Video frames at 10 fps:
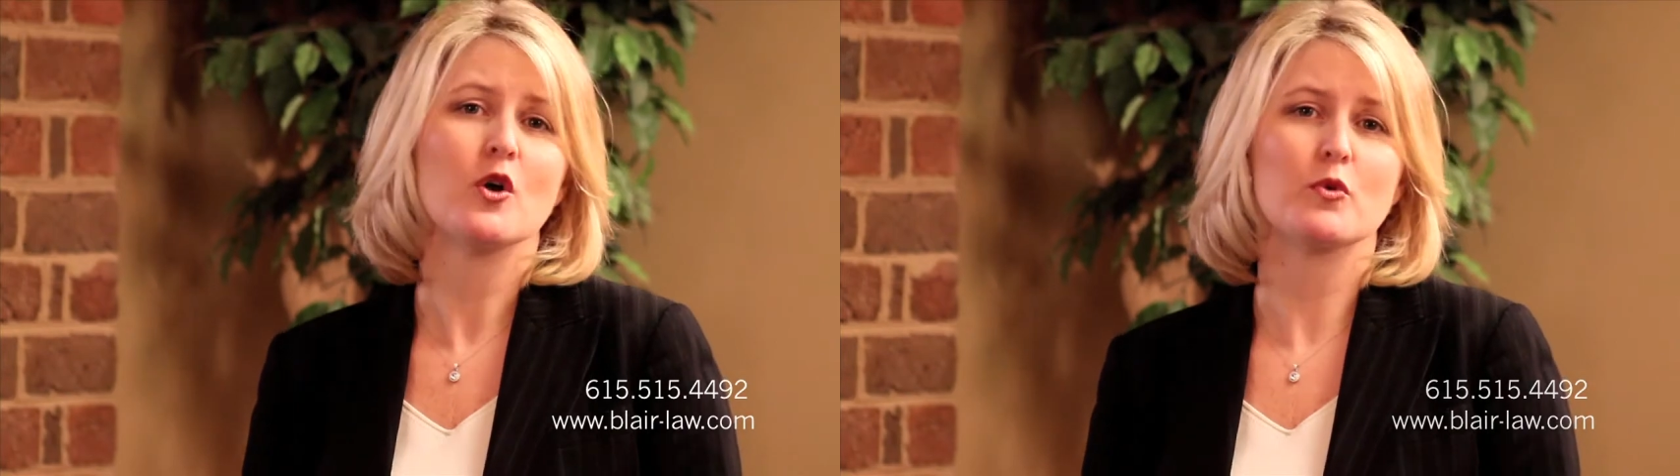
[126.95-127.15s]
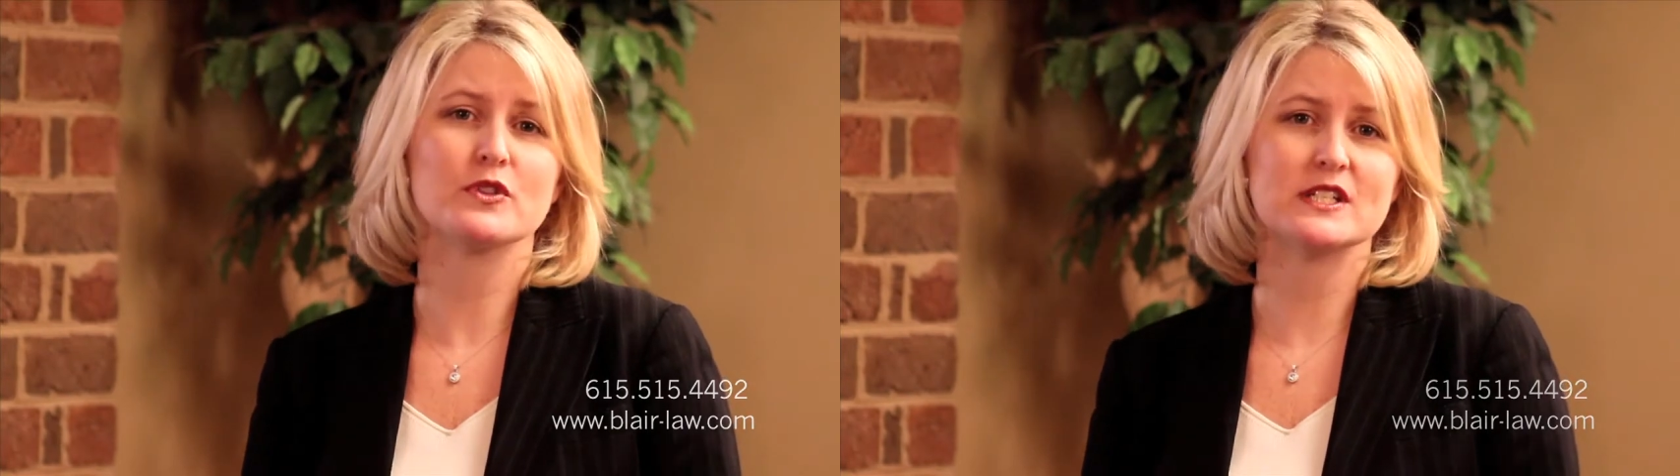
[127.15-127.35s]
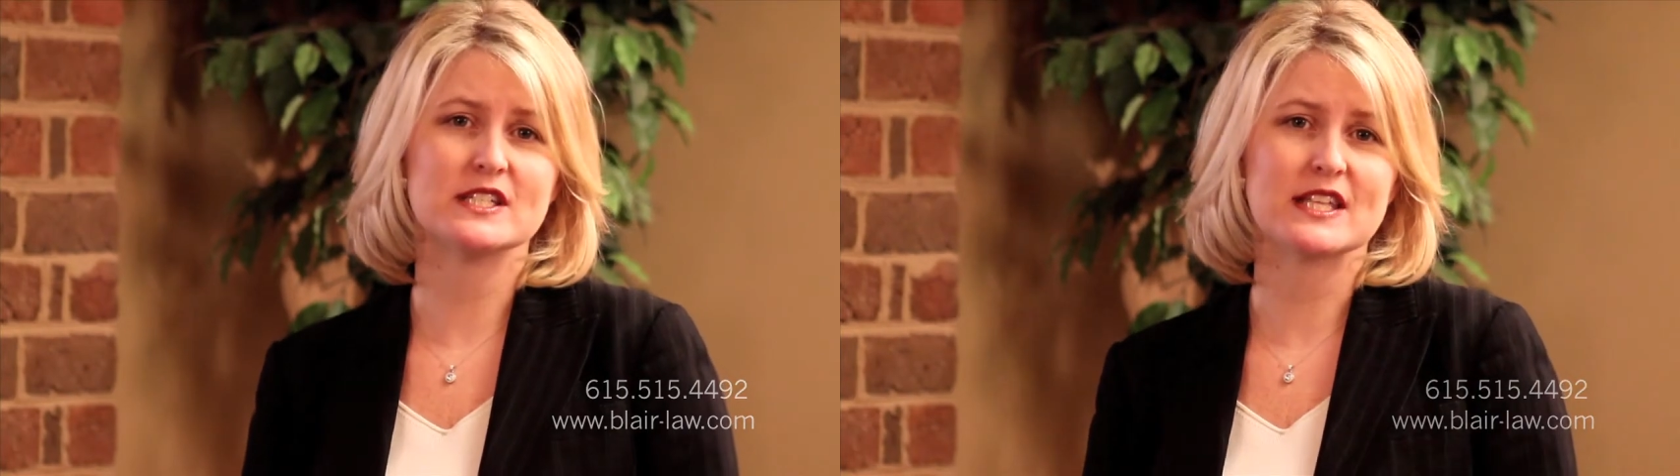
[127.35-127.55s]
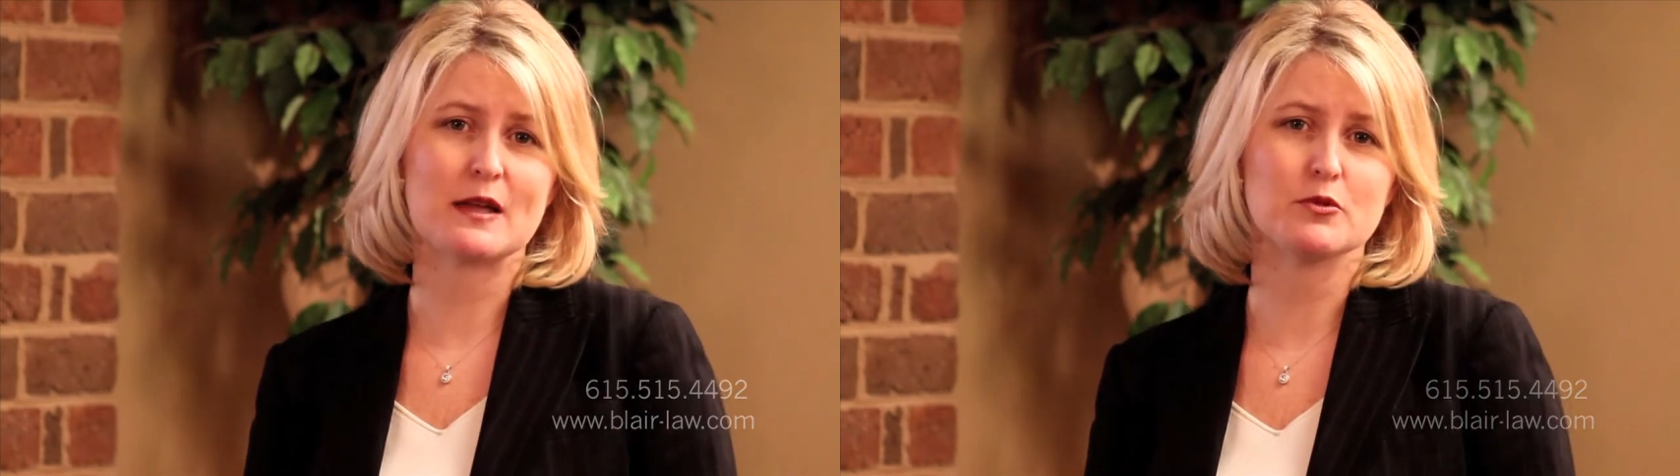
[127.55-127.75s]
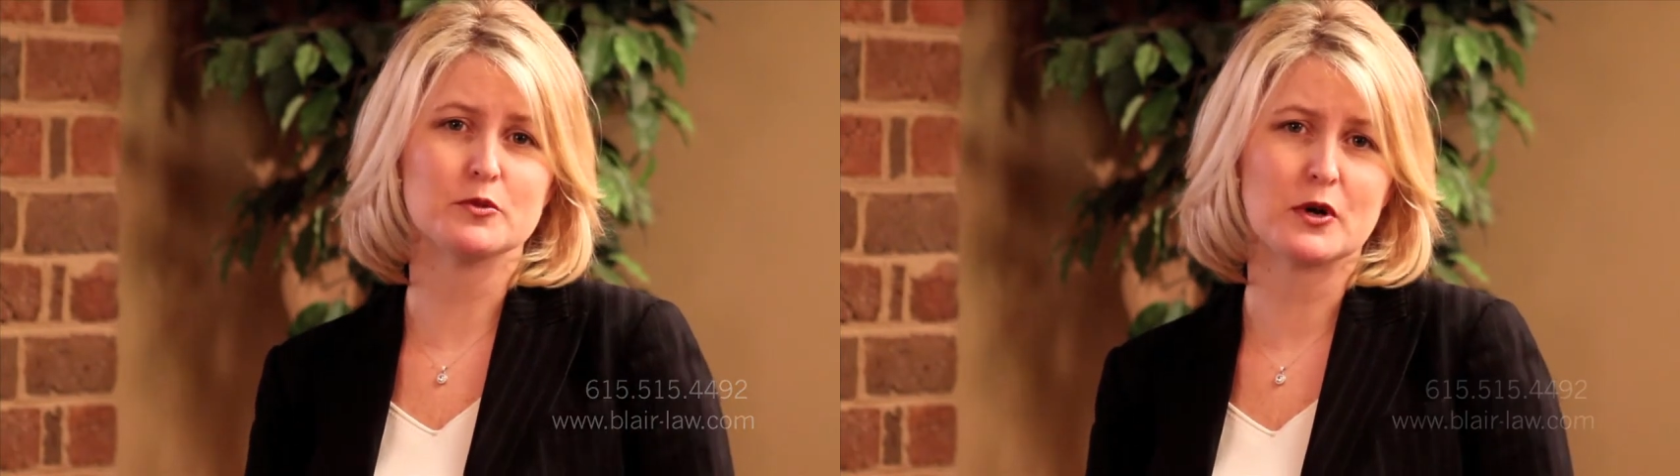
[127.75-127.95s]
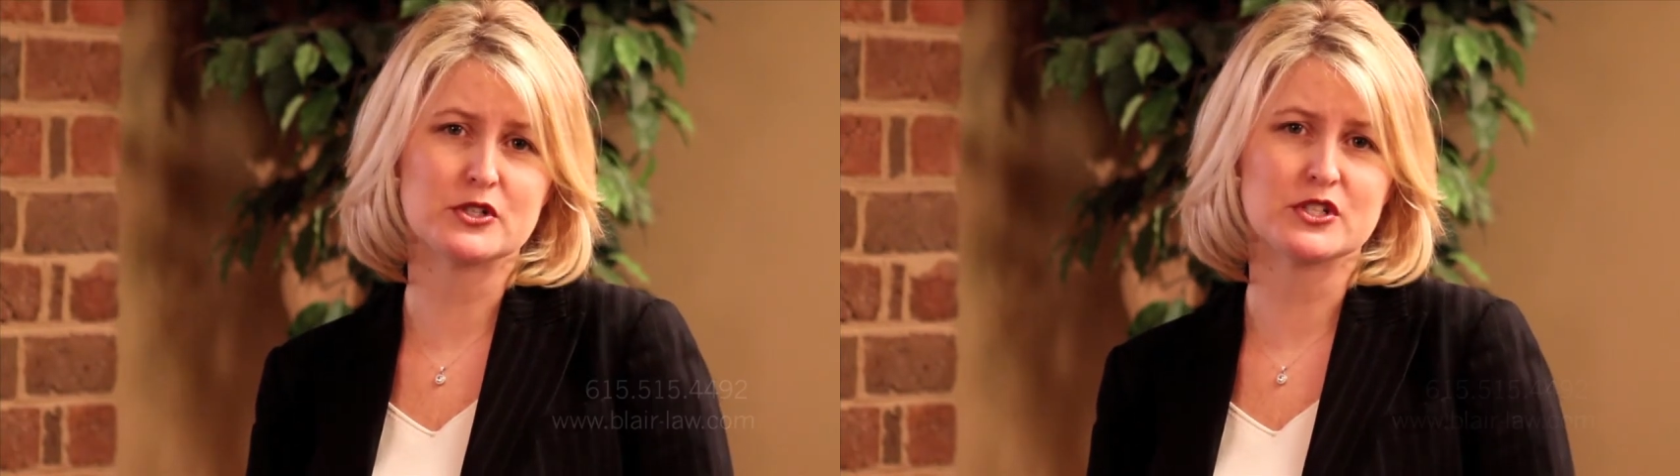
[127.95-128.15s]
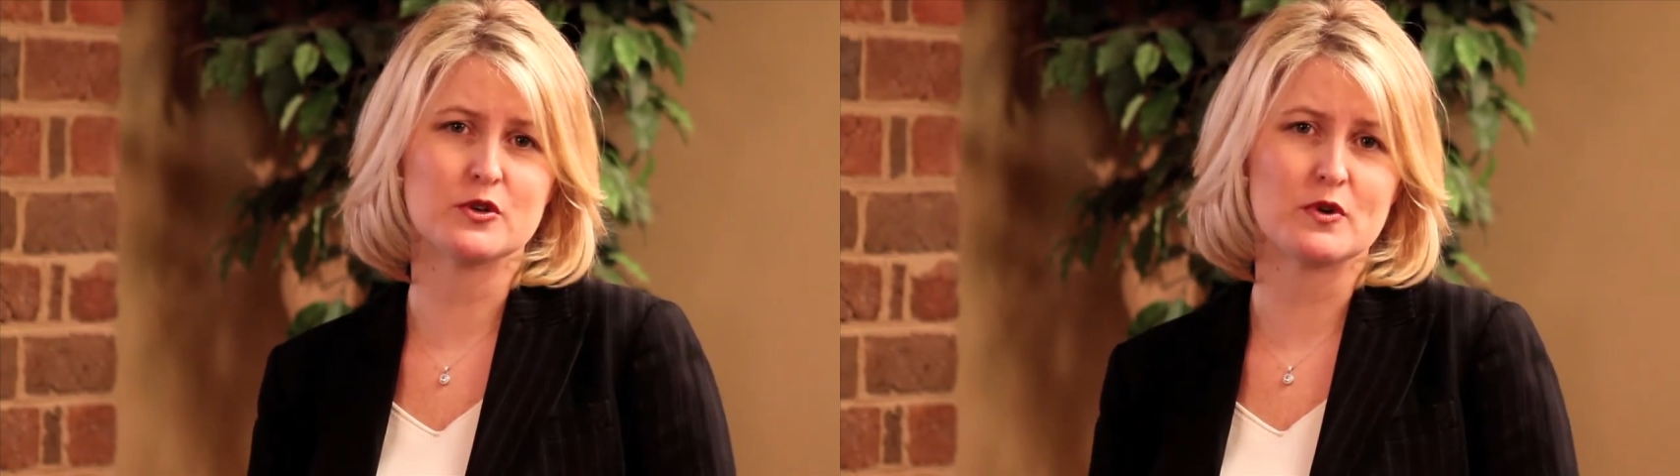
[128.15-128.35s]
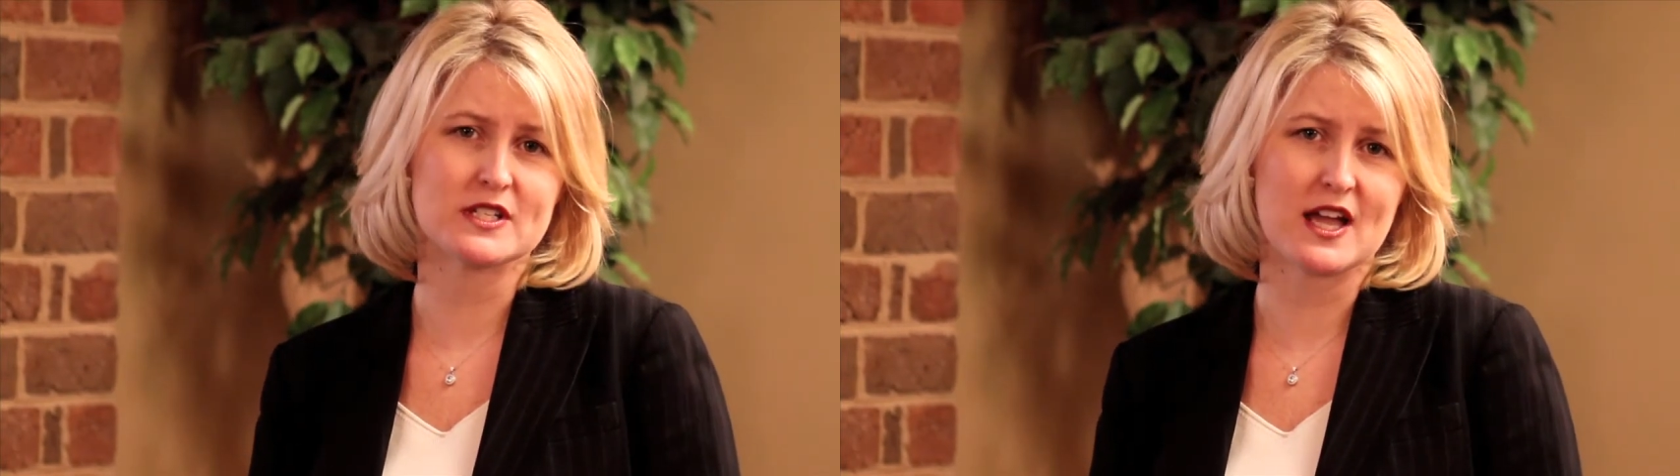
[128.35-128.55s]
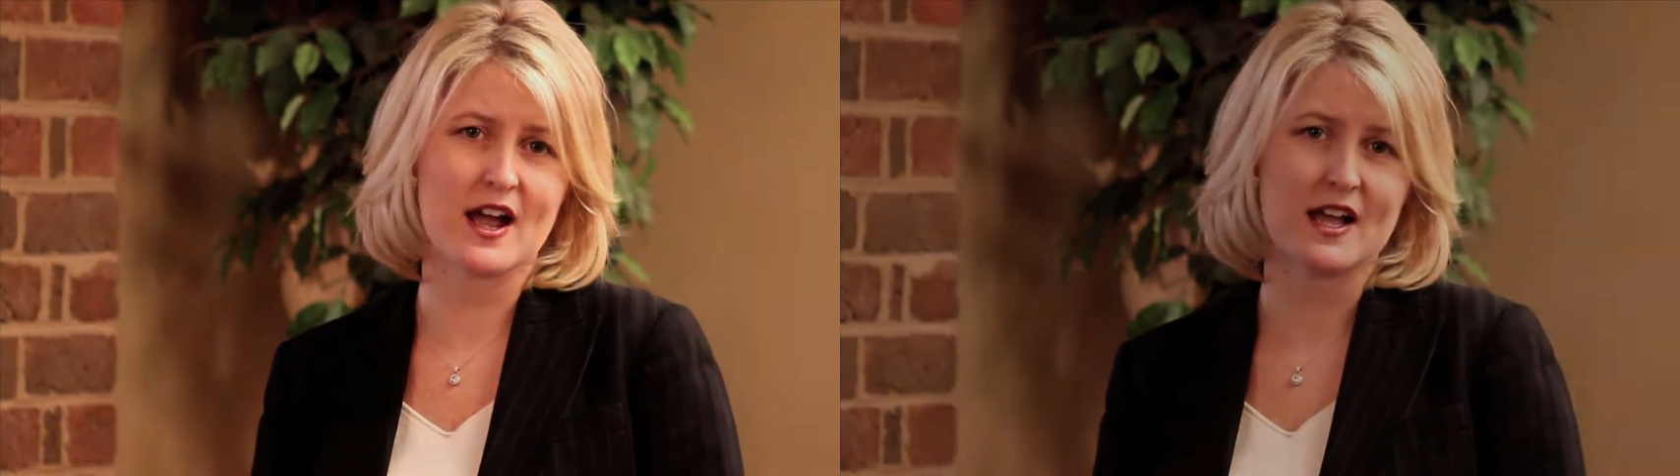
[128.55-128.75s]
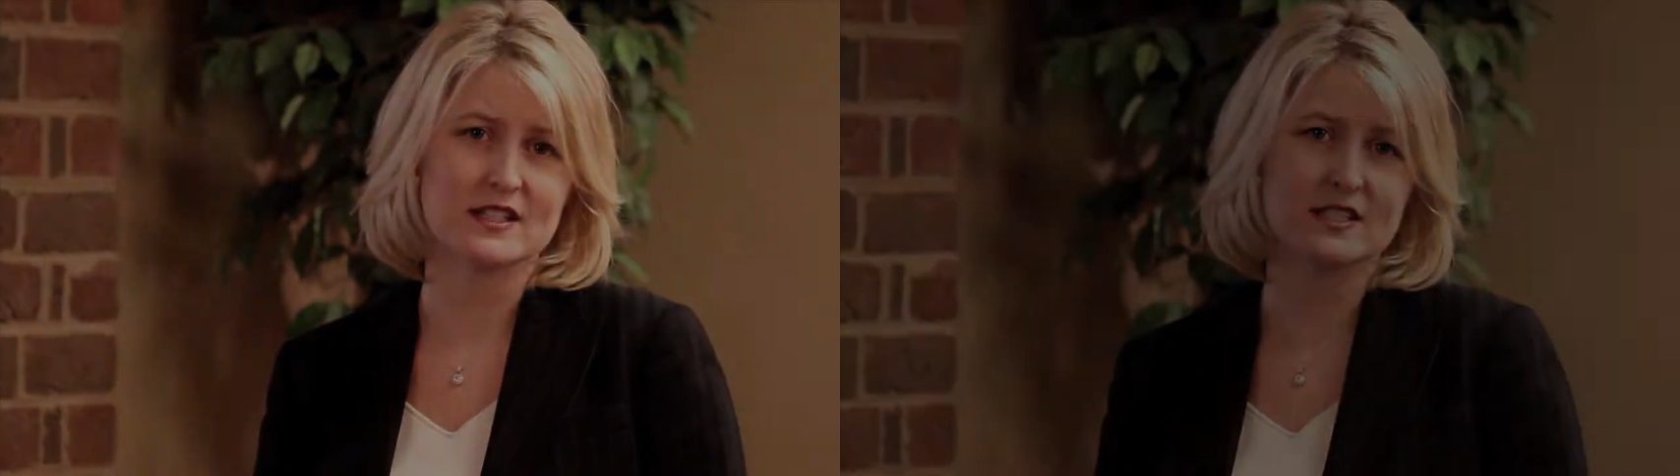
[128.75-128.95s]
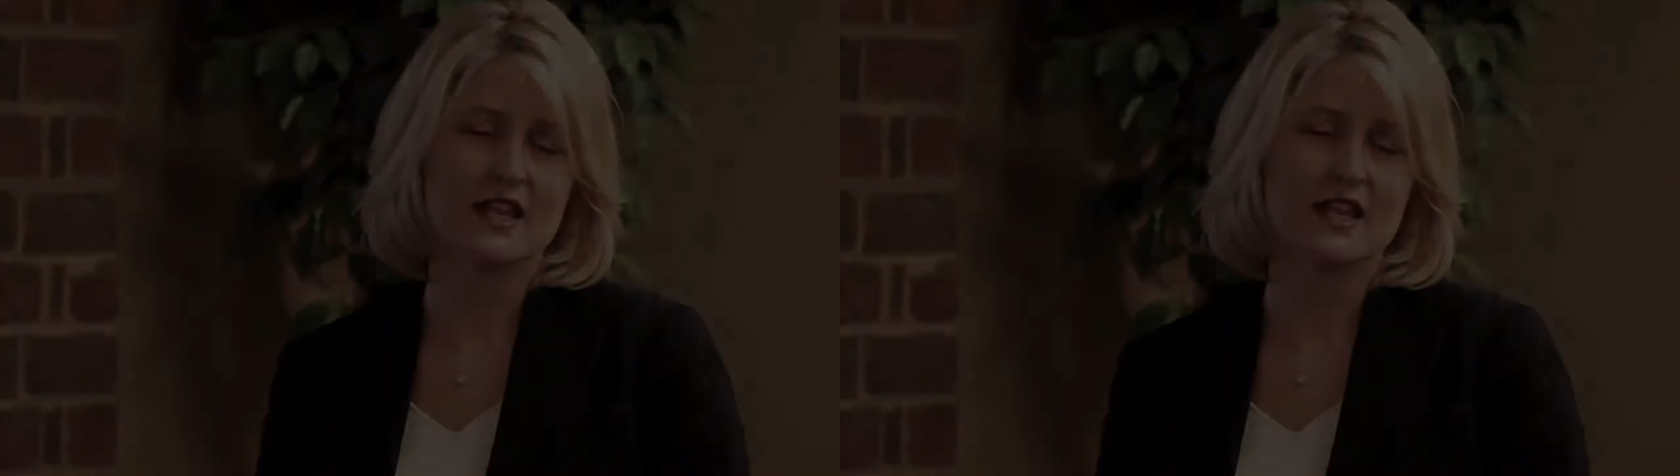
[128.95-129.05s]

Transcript: where the disabled person resides.